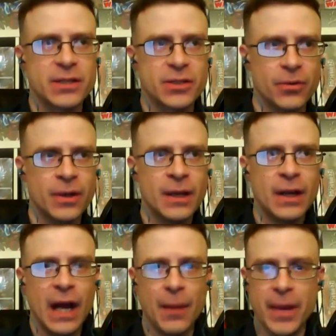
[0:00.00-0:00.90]
So,
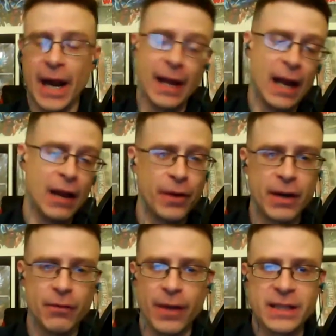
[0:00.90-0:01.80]
I mean, I find
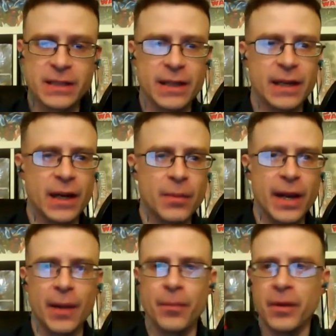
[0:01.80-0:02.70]
it fascinating. I mean,
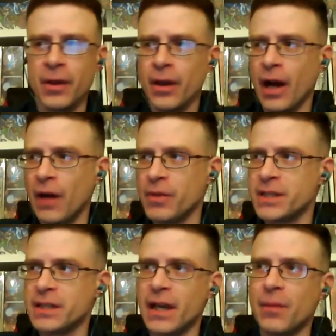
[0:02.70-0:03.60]
I'm
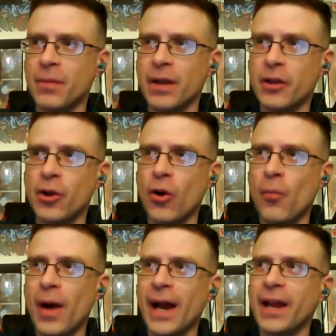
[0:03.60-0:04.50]
you know,
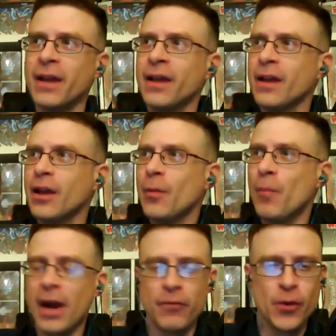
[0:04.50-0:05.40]

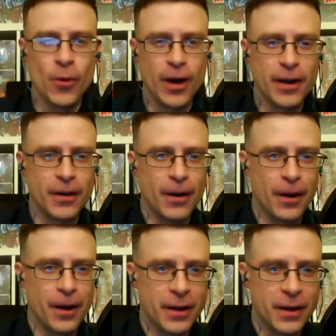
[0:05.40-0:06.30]
my view on
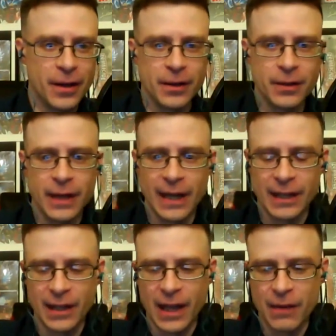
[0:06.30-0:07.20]

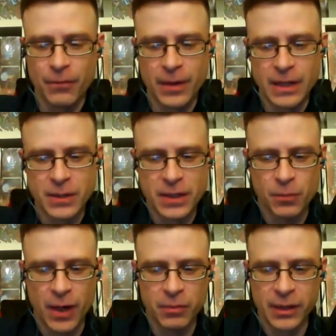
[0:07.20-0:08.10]
alien life is
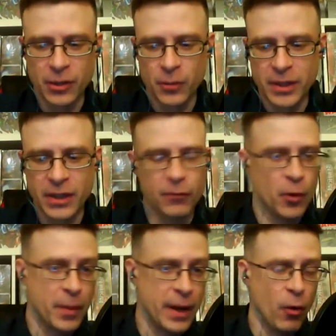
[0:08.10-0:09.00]
probably a little bit
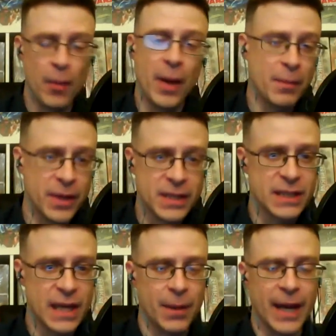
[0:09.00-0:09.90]
different, or it might be the
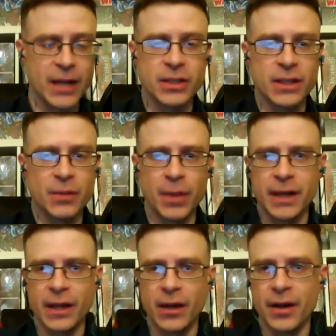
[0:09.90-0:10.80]
same, actually,
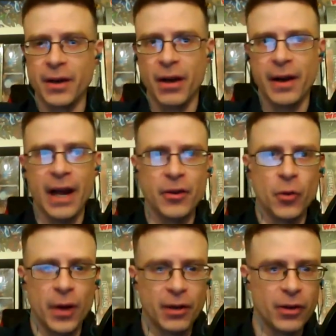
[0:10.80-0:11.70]
depending on how you
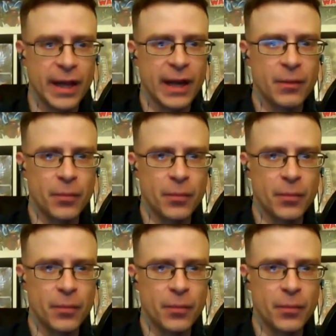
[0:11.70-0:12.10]
want to look at it.